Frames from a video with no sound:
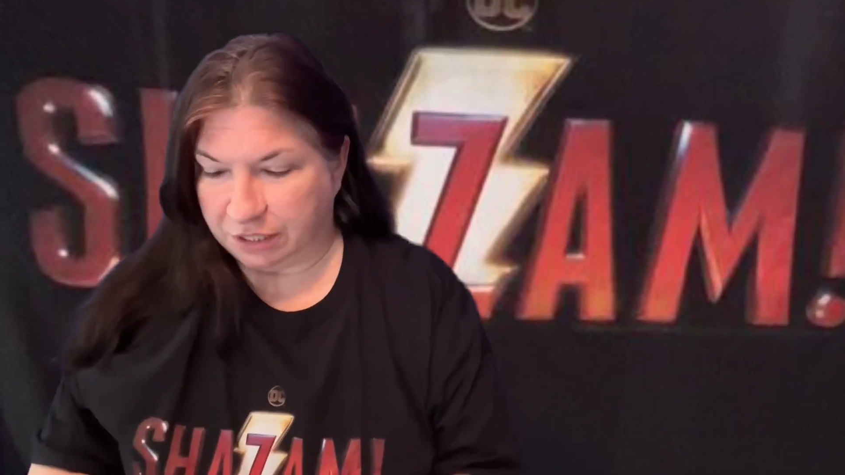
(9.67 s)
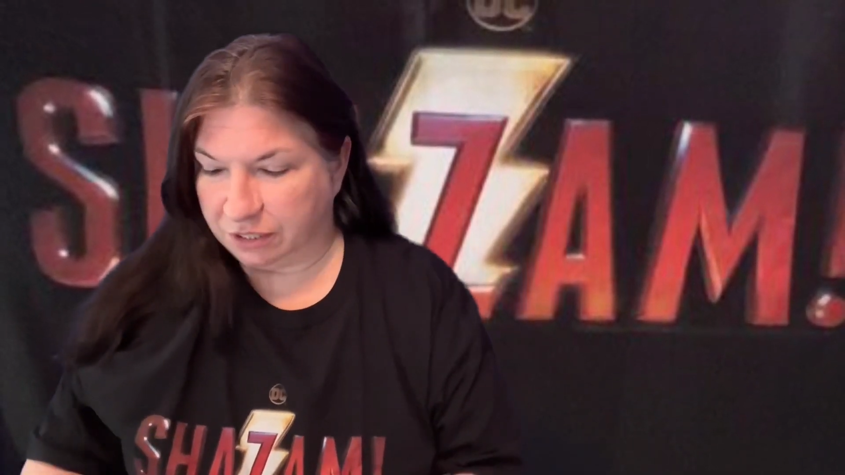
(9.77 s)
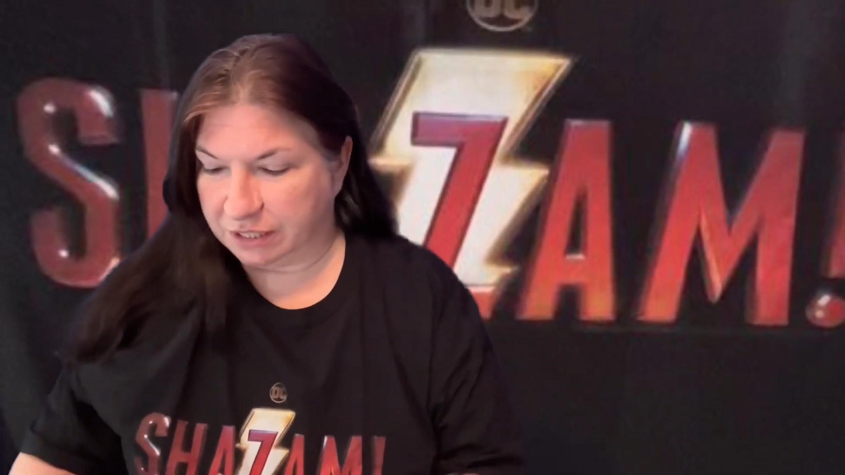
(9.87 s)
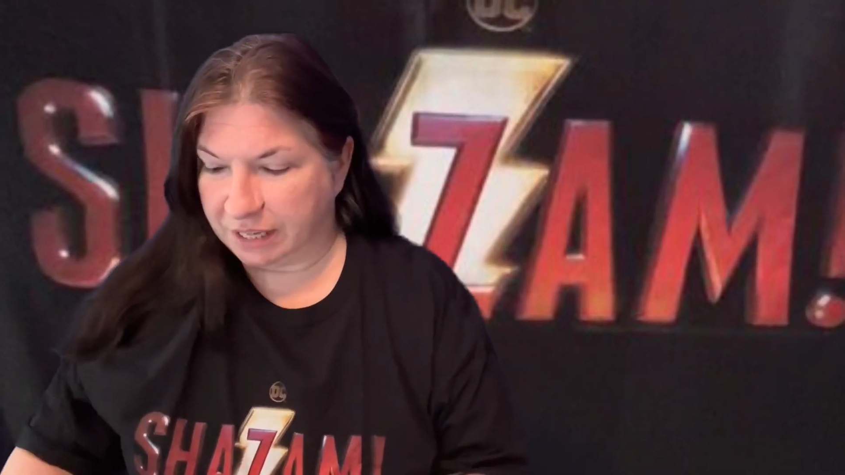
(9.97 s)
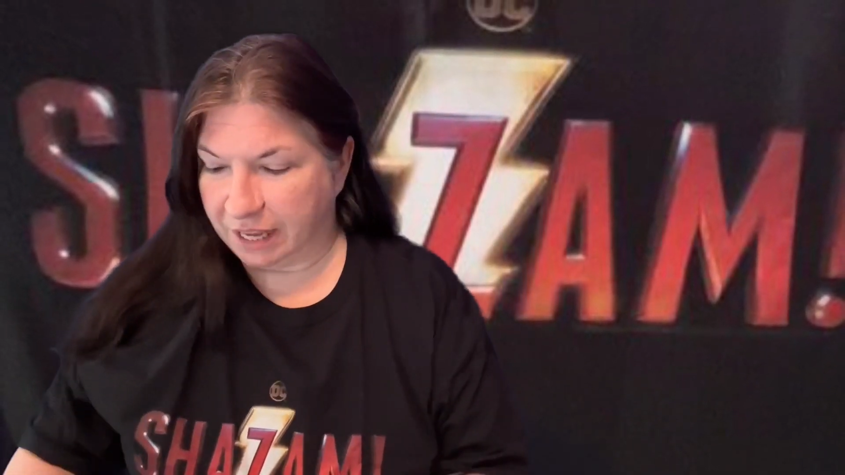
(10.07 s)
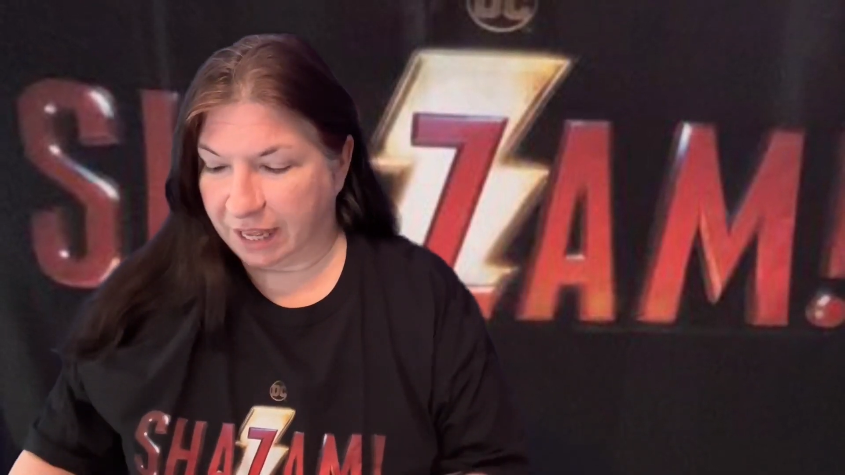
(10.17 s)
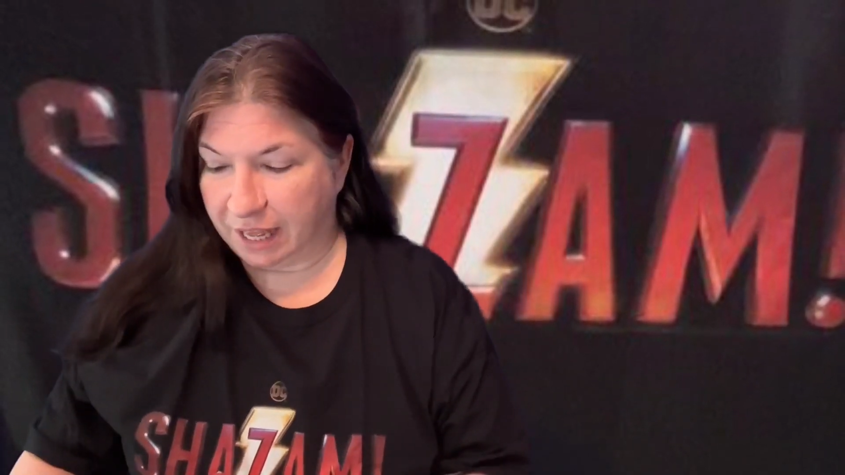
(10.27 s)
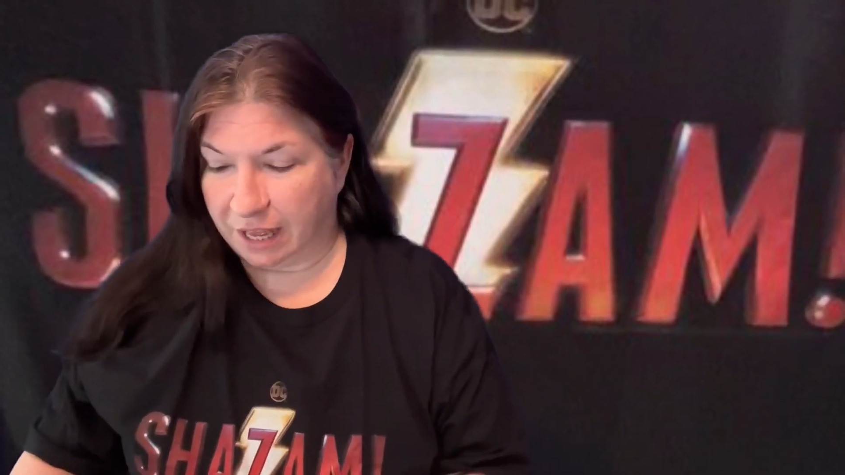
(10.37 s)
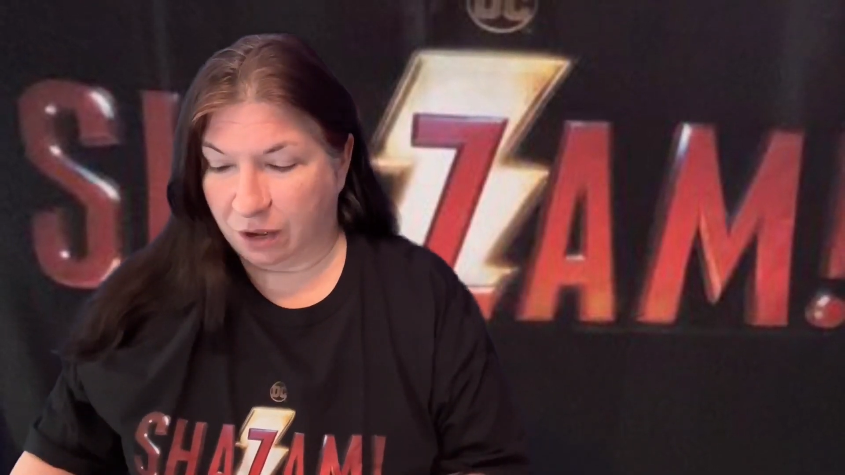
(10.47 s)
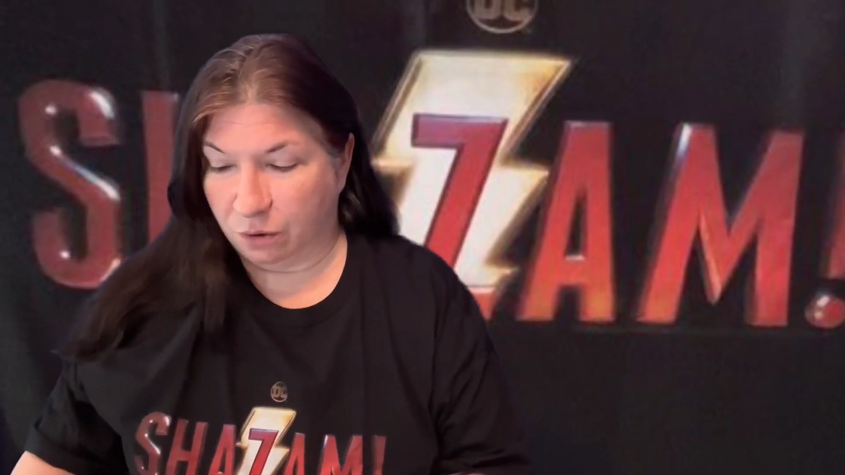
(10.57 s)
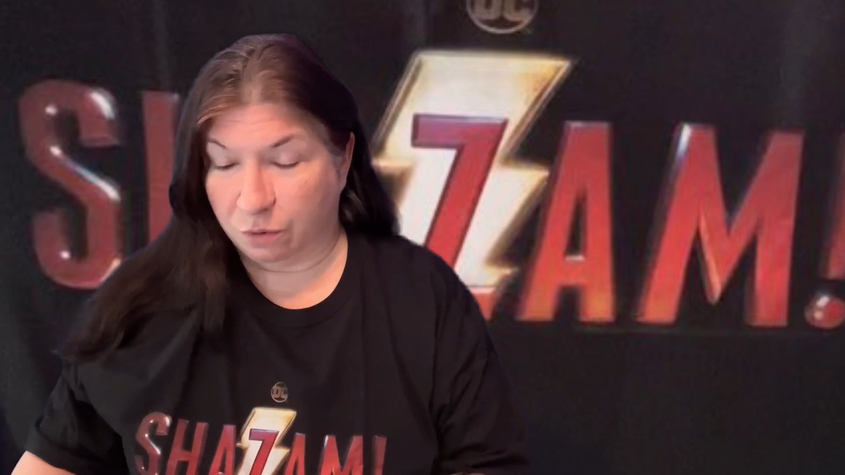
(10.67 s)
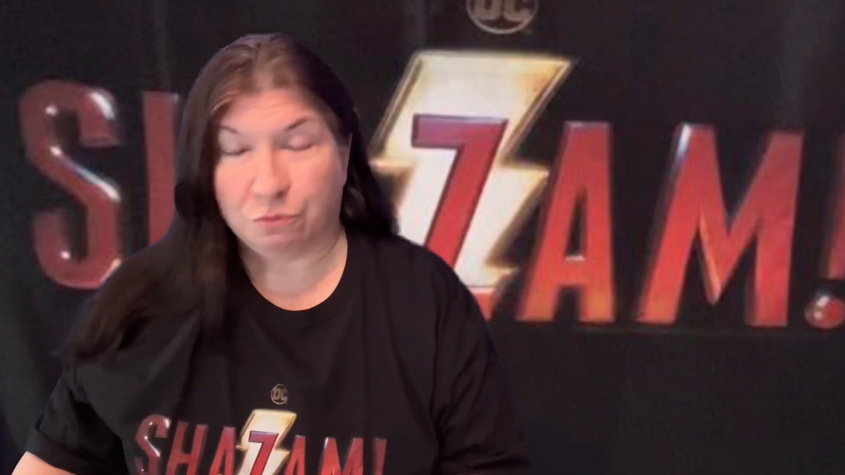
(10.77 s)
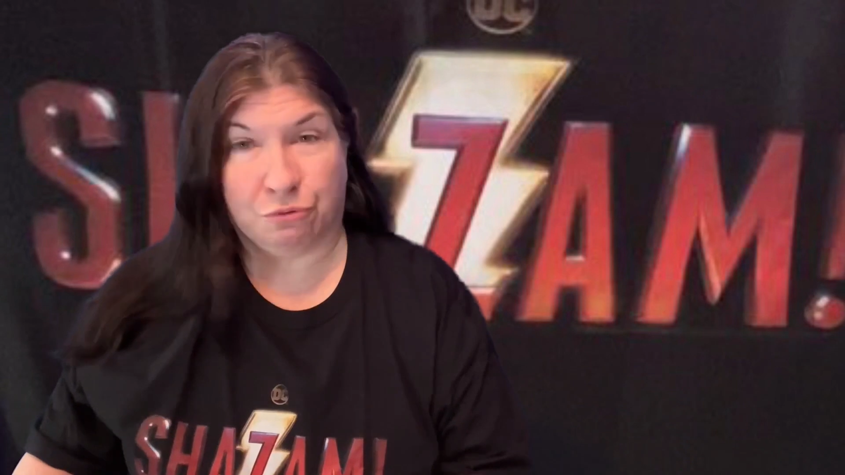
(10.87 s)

just say how